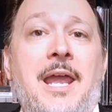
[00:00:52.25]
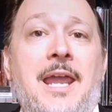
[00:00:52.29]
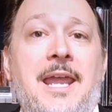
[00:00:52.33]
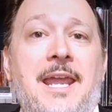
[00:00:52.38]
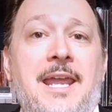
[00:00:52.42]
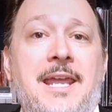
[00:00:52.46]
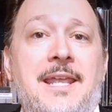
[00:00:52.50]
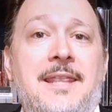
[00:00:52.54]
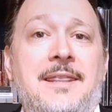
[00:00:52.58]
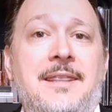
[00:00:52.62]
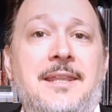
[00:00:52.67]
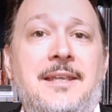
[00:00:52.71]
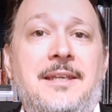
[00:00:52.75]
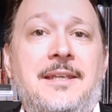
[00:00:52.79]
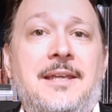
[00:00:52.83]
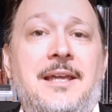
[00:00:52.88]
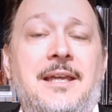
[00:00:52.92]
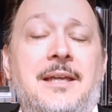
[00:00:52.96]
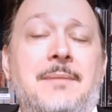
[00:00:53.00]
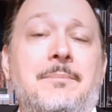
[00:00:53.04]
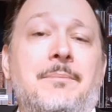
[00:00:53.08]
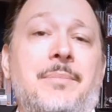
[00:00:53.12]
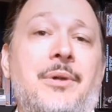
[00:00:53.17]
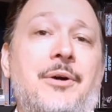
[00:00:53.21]
in the game,
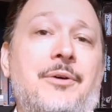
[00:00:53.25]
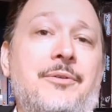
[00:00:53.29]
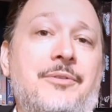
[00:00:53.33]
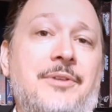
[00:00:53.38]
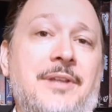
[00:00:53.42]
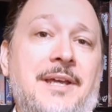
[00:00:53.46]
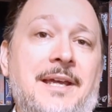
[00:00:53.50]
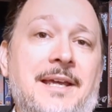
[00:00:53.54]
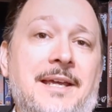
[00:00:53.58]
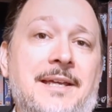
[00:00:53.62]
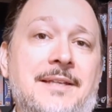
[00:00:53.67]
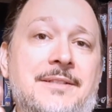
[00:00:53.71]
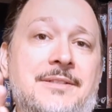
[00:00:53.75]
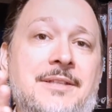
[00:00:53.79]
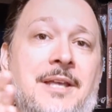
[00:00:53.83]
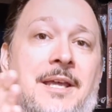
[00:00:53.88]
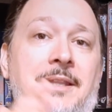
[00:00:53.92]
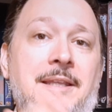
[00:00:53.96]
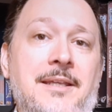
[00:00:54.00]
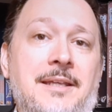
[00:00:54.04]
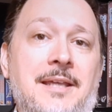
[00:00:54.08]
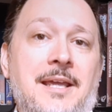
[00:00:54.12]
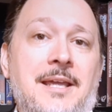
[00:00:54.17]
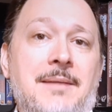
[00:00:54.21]
both as the
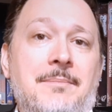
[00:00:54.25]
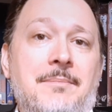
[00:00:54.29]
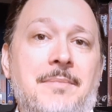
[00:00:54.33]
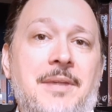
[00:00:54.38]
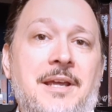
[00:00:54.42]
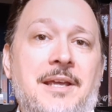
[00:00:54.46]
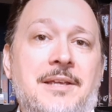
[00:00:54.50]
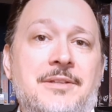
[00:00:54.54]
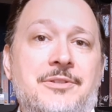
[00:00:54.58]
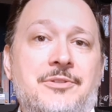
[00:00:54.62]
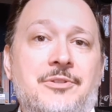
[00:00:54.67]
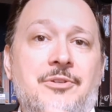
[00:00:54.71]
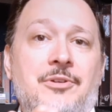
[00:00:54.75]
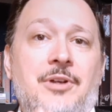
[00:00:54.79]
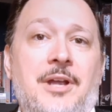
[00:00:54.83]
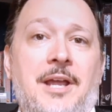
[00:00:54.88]
game master